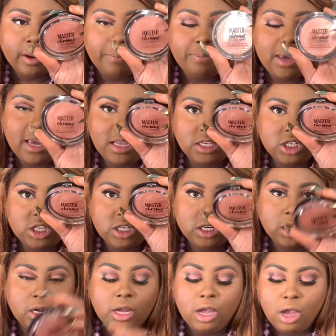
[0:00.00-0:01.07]
peach
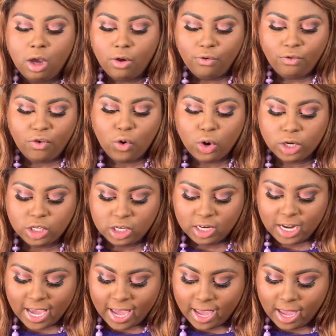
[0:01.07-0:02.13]
for
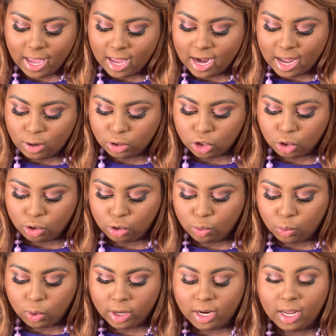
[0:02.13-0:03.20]
today and i'll show you
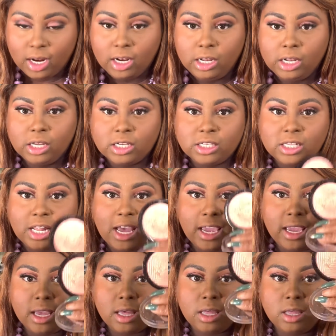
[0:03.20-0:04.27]
what it looks like